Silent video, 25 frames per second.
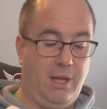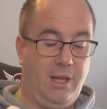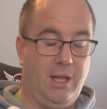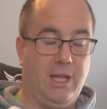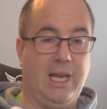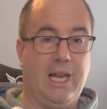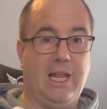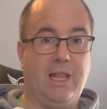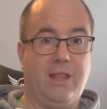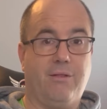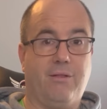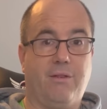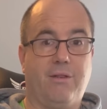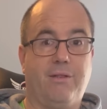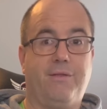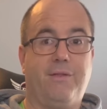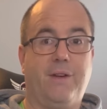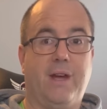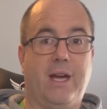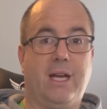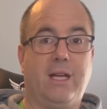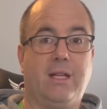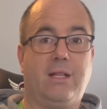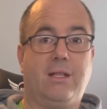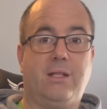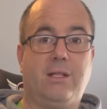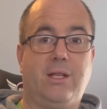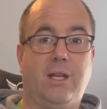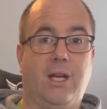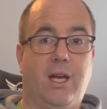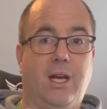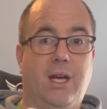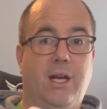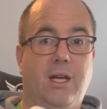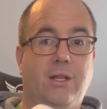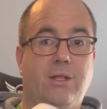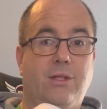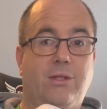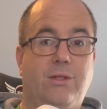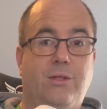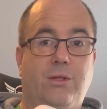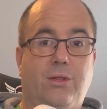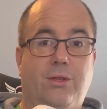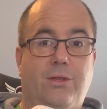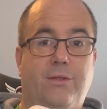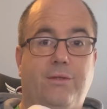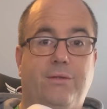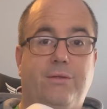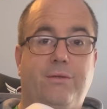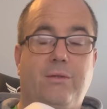leather effects
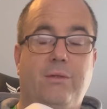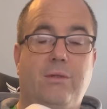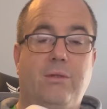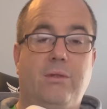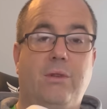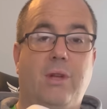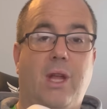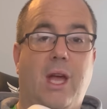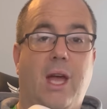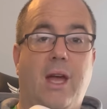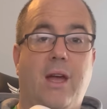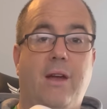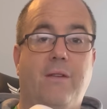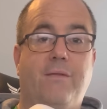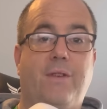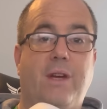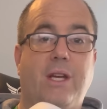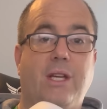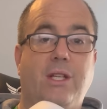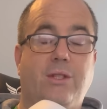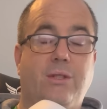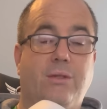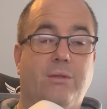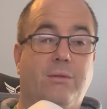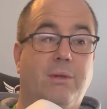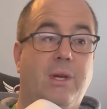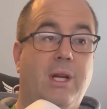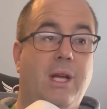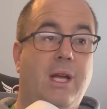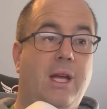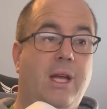sort of facial